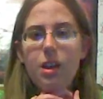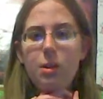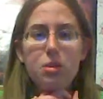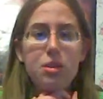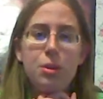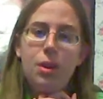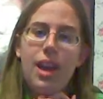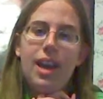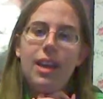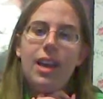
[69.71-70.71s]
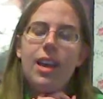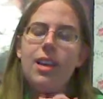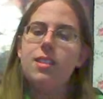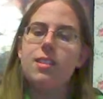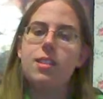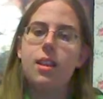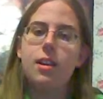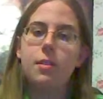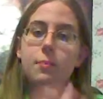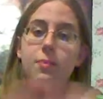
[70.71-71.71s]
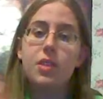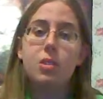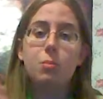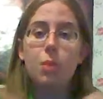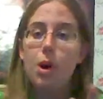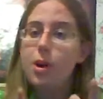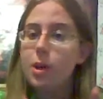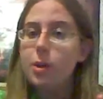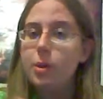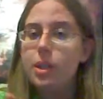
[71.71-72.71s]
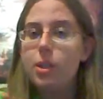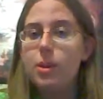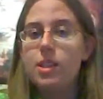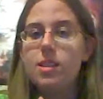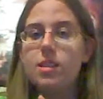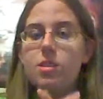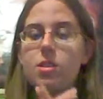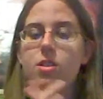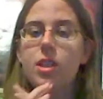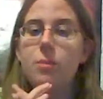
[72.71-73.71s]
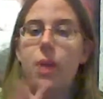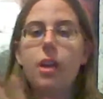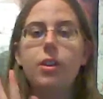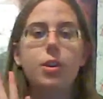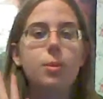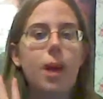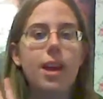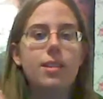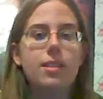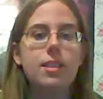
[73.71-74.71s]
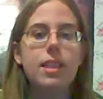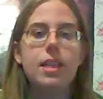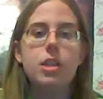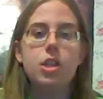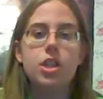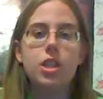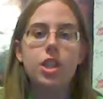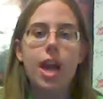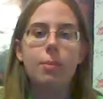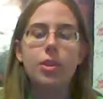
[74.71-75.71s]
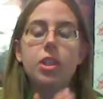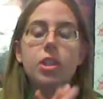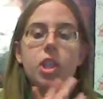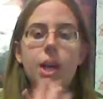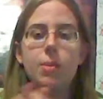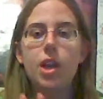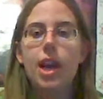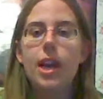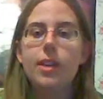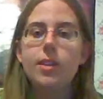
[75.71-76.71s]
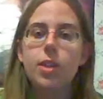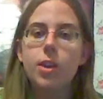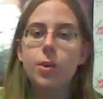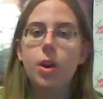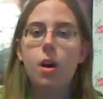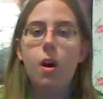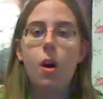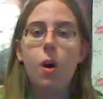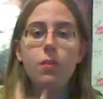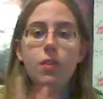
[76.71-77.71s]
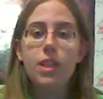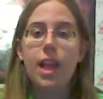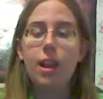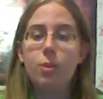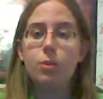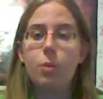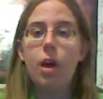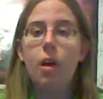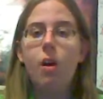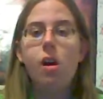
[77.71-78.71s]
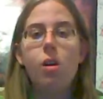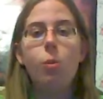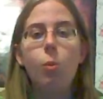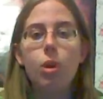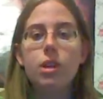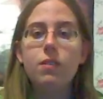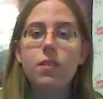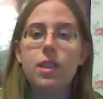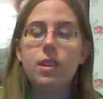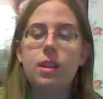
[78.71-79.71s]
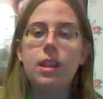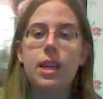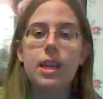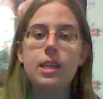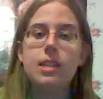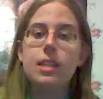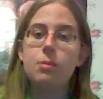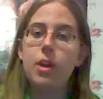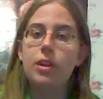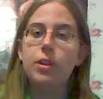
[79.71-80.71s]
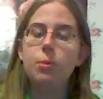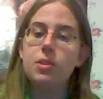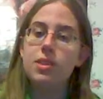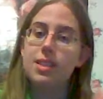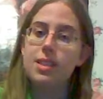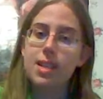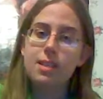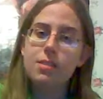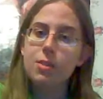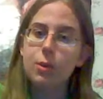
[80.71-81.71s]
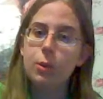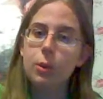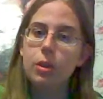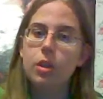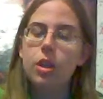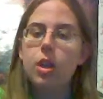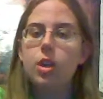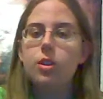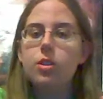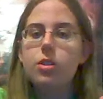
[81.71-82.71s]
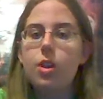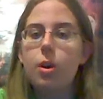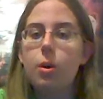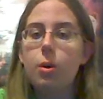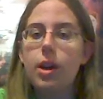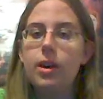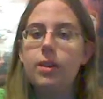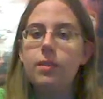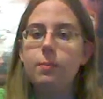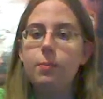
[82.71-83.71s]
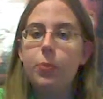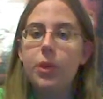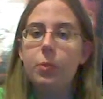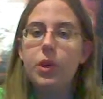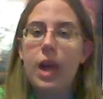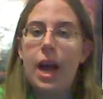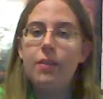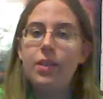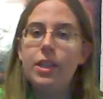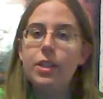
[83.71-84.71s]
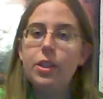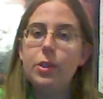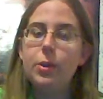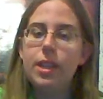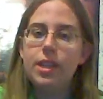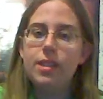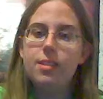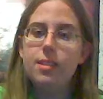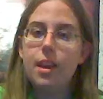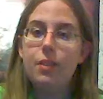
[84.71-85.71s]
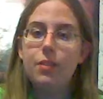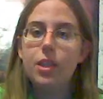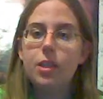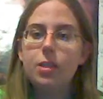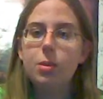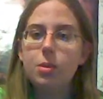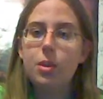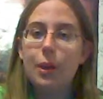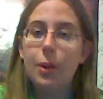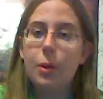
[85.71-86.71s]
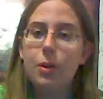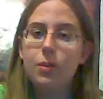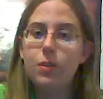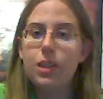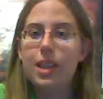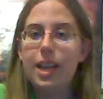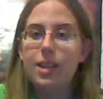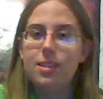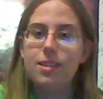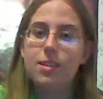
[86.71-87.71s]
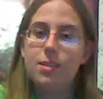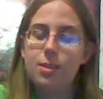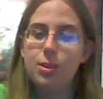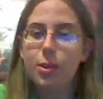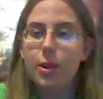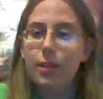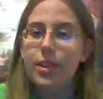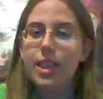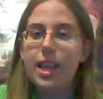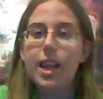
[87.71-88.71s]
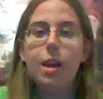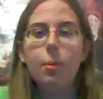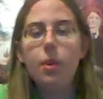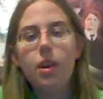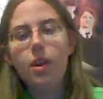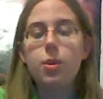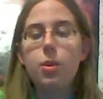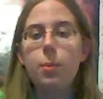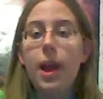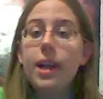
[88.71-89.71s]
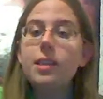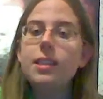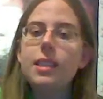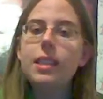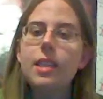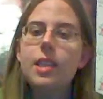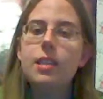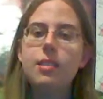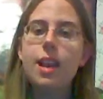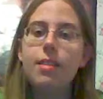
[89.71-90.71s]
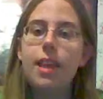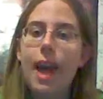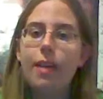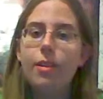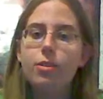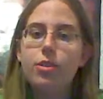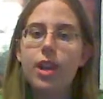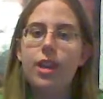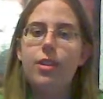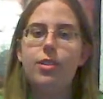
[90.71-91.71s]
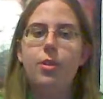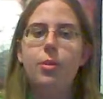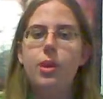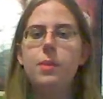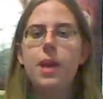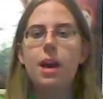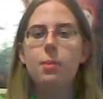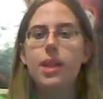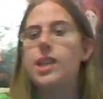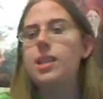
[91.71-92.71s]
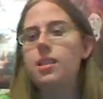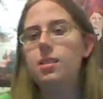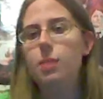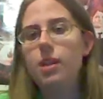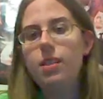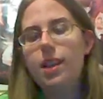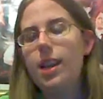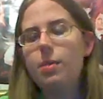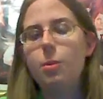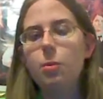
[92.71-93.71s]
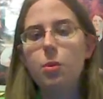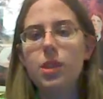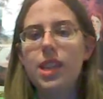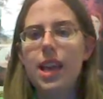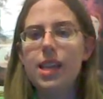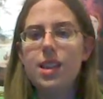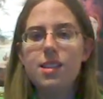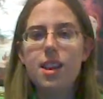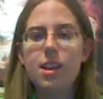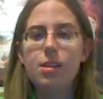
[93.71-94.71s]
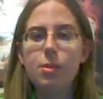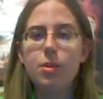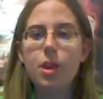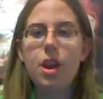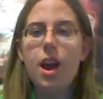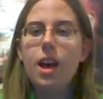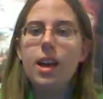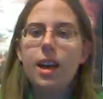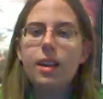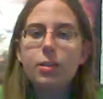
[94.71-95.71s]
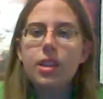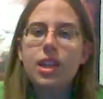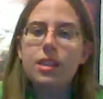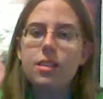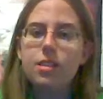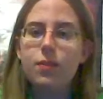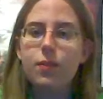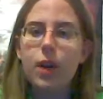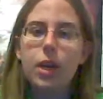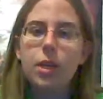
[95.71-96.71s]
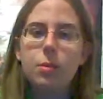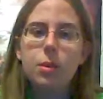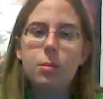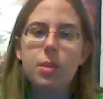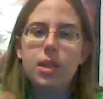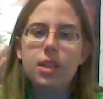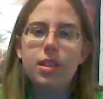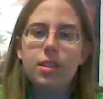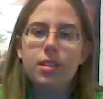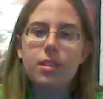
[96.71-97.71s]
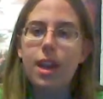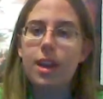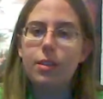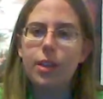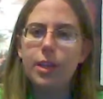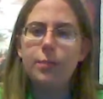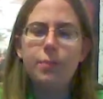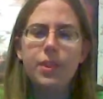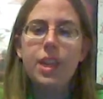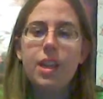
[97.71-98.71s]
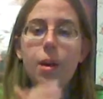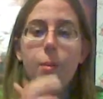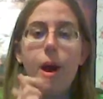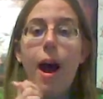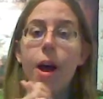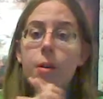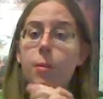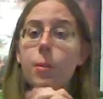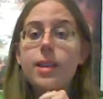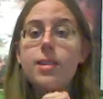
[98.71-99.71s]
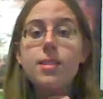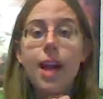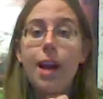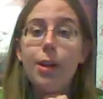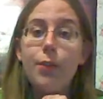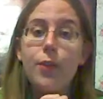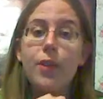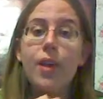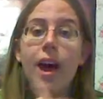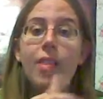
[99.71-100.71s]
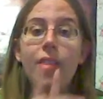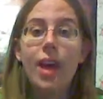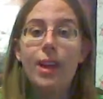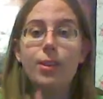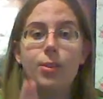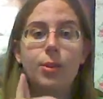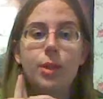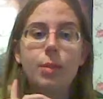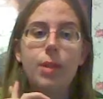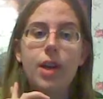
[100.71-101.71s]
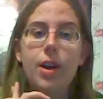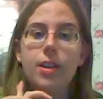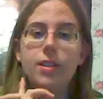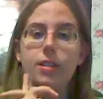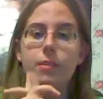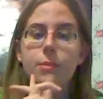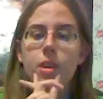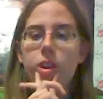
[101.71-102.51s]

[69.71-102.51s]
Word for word: It was okay, I guess. Um, tomorrow in U.S. history, my group has to teach a chapter, chapter eight. So hopefully that goes well. One of the kids in my group is an in school so um, we're having to do his stuff too, so hopefully that doesn't screw everything up. So apparently the Deathly Hallows trailer is going to be out by the end of the month. I can't remember what day they said or I don't think it's confirmed, but they're I don't know. But I'm excited for that. That is going to be awesome.